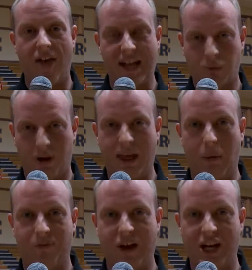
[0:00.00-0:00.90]
That's where they
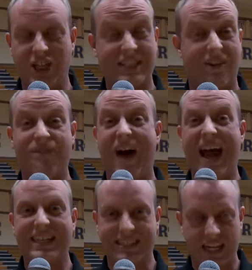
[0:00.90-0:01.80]
will finish. That's a
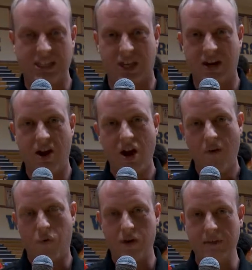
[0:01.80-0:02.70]
fine season
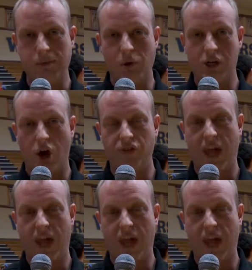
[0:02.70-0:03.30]
for the blue and gold.